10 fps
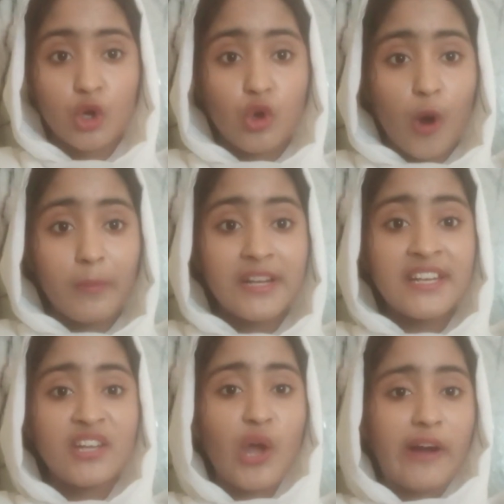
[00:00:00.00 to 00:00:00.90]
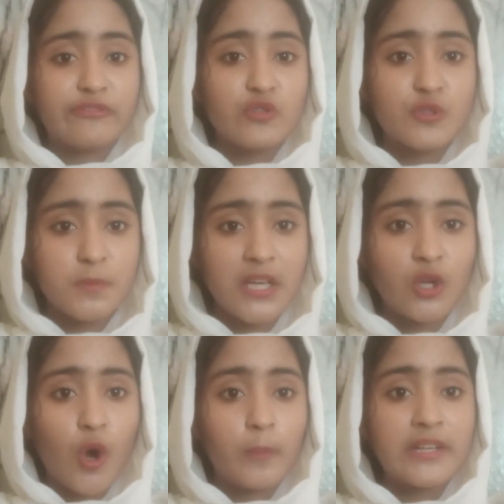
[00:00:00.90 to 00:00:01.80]
Commonly you have to
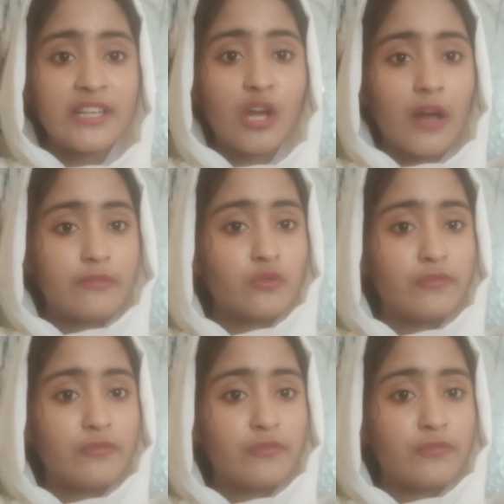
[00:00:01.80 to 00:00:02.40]
speak, commonly you have